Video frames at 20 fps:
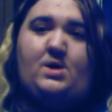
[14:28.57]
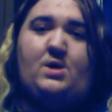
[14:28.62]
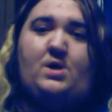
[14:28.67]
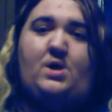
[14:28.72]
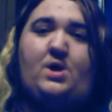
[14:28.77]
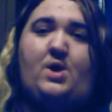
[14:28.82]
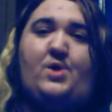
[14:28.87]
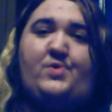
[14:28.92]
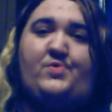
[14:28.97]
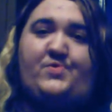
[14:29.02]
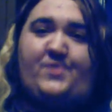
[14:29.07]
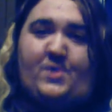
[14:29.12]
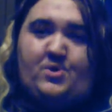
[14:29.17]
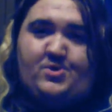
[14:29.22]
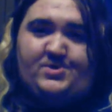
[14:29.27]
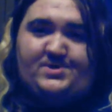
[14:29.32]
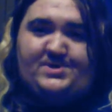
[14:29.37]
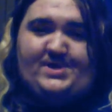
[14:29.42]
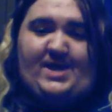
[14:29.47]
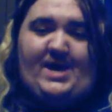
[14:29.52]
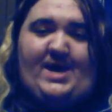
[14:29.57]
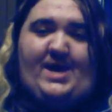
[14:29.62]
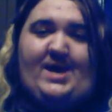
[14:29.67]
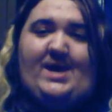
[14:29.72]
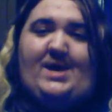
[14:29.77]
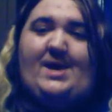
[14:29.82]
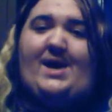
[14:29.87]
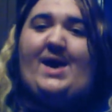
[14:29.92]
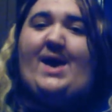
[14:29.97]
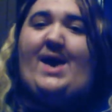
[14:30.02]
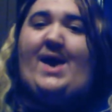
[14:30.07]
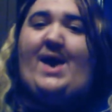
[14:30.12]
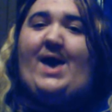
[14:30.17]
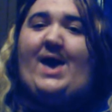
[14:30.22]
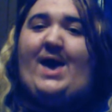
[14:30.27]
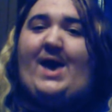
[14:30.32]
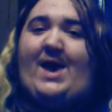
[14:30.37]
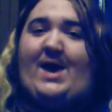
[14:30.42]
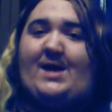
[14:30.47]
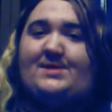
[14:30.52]
Thursday, and
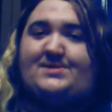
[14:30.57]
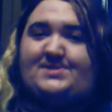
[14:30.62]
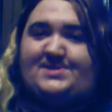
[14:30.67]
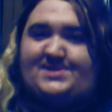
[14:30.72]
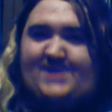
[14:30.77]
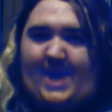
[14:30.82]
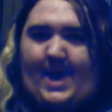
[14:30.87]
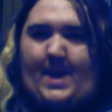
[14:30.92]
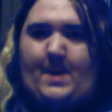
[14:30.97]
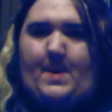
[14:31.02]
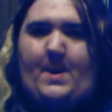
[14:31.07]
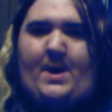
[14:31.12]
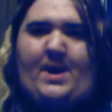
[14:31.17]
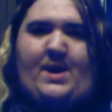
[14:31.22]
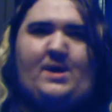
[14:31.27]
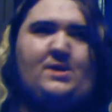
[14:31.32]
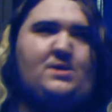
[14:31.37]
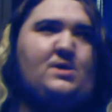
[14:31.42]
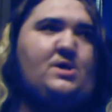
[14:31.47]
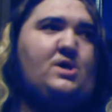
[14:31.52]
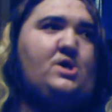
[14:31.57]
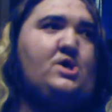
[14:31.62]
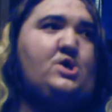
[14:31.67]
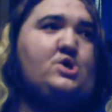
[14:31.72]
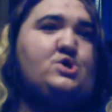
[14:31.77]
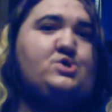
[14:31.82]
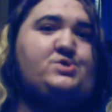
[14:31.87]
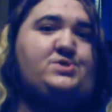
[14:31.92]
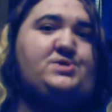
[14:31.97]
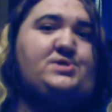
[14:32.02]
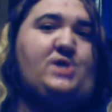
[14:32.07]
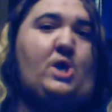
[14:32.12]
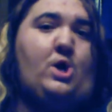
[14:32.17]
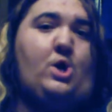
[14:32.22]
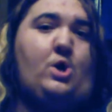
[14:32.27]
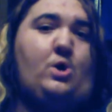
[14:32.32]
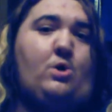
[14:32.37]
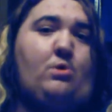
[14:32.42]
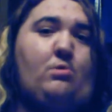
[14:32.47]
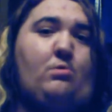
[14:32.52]
Saturday. So,
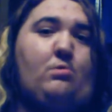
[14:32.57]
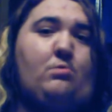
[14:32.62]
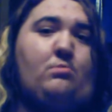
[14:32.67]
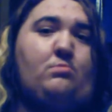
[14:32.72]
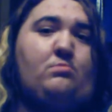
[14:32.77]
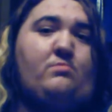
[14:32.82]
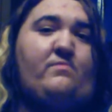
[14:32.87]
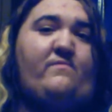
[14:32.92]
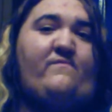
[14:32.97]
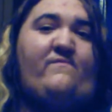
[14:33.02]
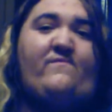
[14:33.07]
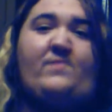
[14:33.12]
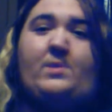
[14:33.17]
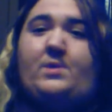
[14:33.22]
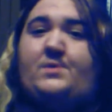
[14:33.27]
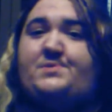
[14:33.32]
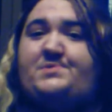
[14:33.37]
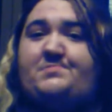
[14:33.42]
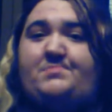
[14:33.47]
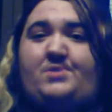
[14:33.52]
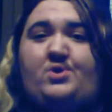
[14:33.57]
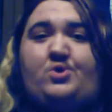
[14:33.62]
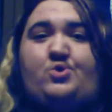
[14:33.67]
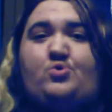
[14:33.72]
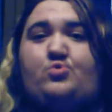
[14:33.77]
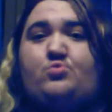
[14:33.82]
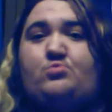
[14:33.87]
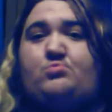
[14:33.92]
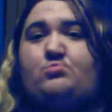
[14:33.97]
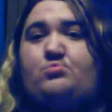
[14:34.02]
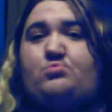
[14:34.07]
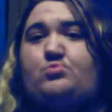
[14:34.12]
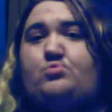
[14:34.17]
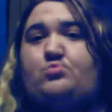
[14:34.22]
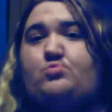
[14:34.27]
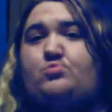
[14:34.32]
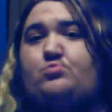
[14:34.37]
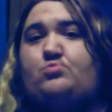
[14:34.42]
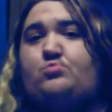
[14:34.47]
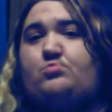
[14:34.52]
for those of you who
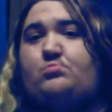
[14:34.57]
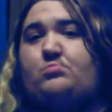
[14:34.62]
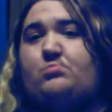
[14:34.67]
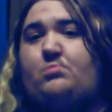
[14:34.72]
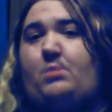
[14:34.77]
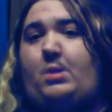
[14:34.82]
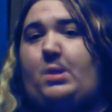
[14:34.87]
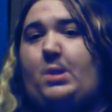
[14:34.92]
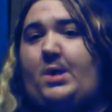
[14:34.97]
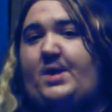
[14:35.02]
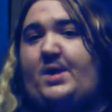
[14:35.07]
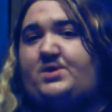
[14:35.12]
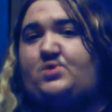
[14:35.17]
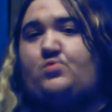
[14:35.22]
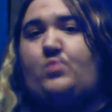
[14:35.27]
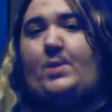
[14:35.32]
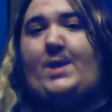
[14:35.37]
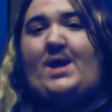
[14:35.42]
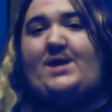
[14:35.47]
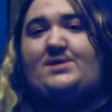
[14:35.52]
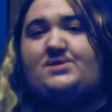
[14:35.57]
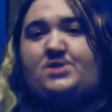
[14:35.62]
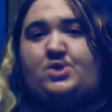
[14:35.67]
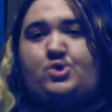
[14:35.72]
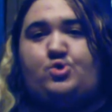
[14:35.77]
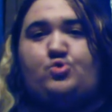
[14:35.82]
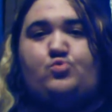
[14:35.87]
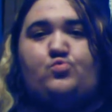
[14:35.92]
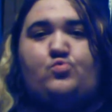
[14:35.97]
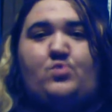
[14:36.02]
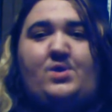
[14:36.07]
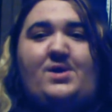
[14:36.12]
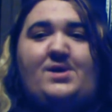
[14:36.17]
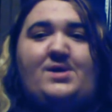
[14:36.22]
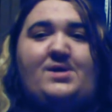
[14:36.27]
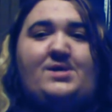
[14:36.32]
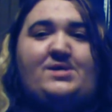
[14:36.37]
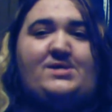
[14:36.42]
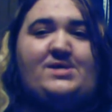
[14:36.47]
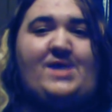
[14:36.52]
like what I do,
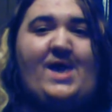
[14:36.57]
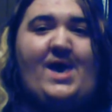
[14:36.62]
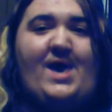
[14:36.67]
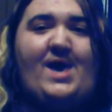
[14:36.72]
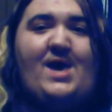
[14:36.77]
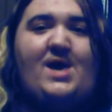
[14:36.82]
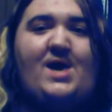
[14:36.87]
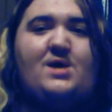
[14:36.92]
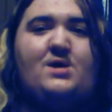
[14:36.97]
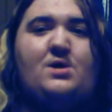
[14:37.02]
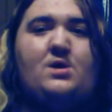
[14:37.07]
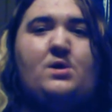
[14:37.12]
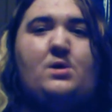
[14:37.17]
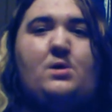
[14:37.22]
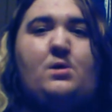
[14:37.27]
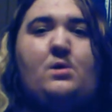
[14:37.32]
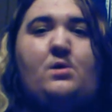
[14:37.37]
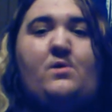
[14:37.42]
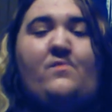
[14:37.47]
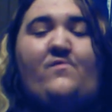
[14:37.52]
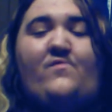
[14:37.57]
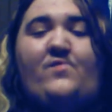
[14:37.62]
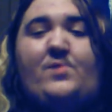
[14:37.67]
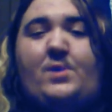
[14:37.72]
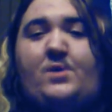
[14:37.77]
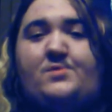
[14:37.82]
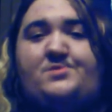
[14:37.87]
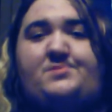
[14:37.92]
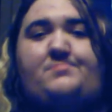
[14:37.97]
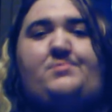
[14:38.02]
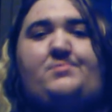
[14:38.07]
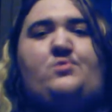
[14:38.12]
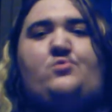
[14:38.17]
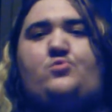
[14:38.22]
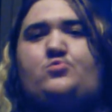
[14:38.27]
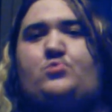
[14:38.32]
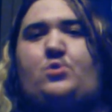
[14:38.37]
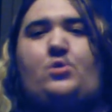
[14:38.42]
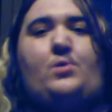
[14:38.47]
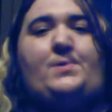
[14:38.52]
yay. For those of you who are
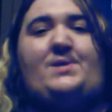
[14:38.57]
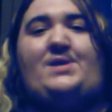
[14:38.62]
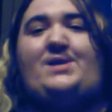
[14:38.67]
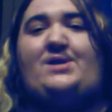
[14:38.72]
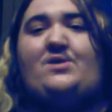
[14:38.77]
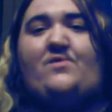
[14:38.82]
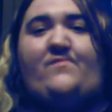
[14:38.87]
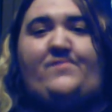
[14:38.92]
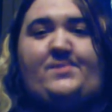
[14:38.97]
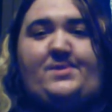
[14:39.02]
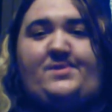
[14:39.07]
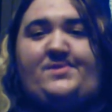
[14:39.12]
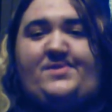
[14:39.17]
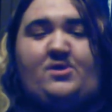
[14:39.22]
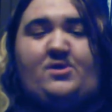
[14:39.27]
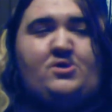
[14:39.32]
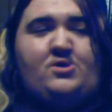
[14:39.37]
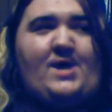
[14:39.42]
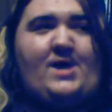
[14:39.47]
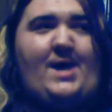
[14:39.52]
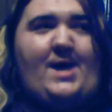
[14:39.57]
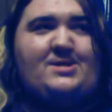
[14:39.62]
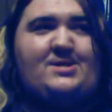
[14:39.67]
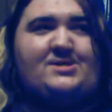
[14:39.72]
only here for the theory addicts,